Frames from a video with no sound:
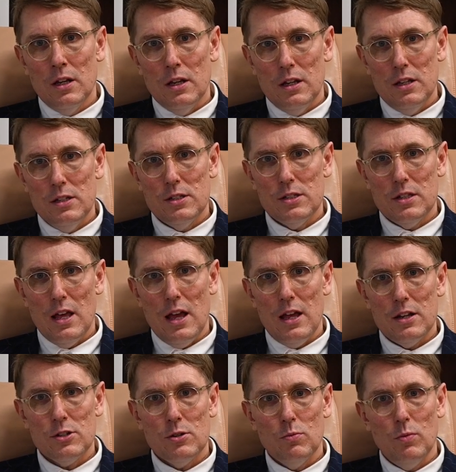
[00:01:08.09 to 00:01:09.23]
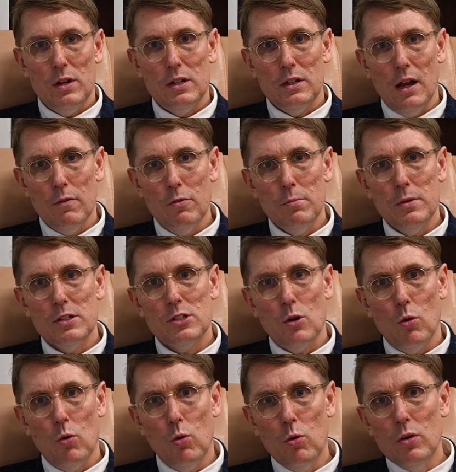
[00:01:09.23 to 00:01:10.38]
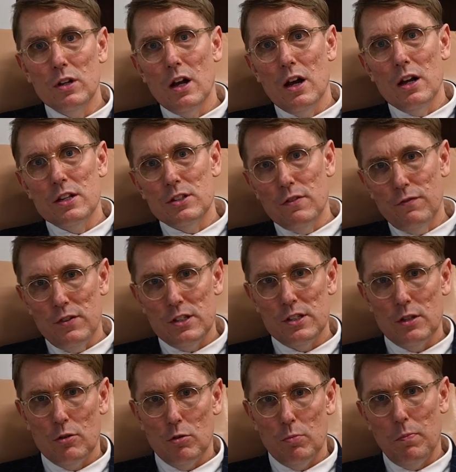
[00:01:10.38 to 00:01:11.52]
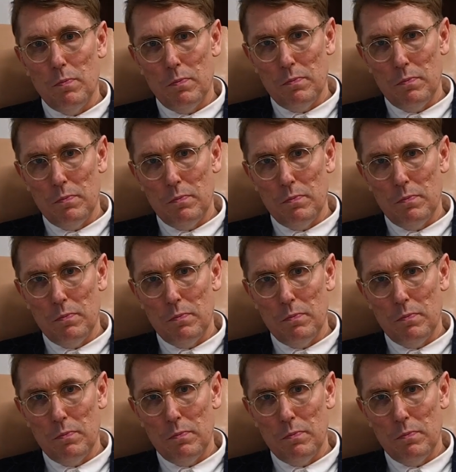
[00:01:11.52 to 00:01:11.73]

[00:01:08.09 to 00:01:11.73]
is that when governments organize a physical